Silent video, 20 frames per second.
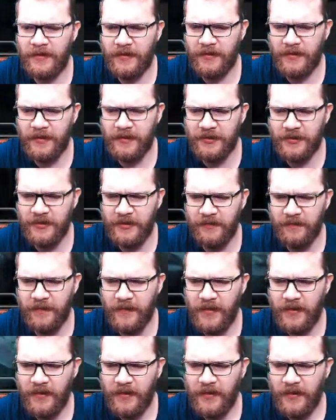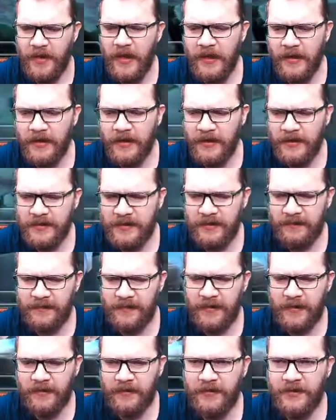initially. Yeah, Kitty is
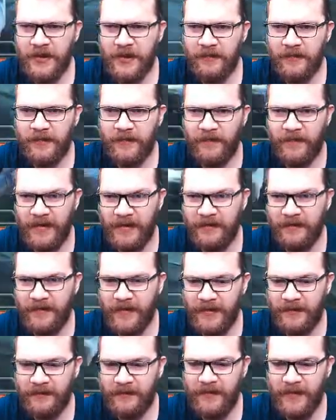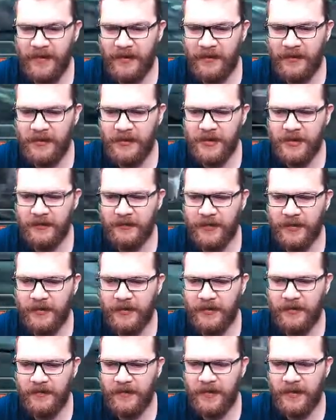definitely a good champion. Very, very, very good champion. You
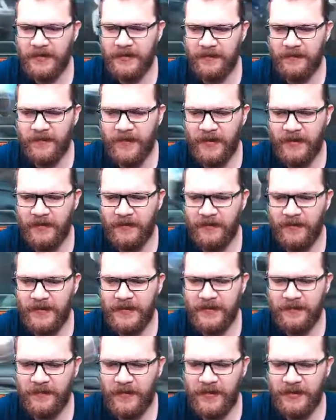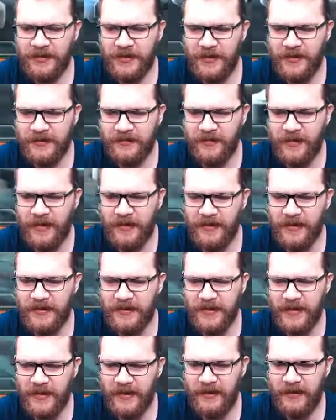know, there is a very good reason why she is ranked
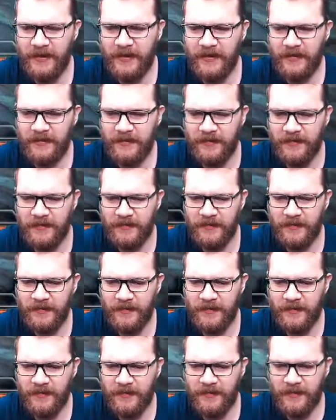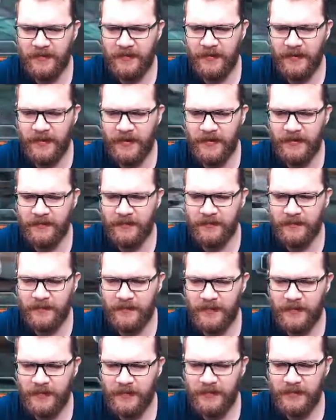as highly in the game.
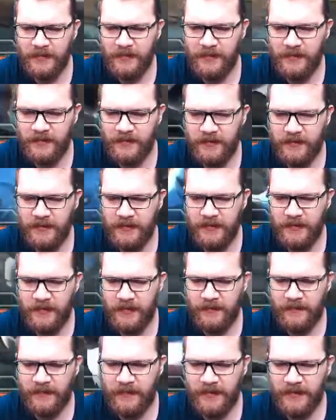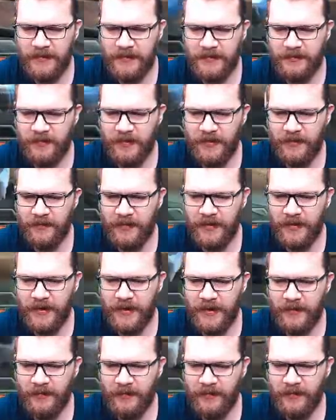Definitely extremely
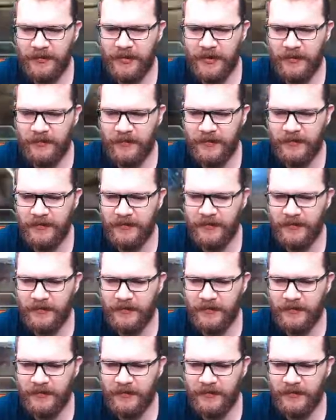capable champion.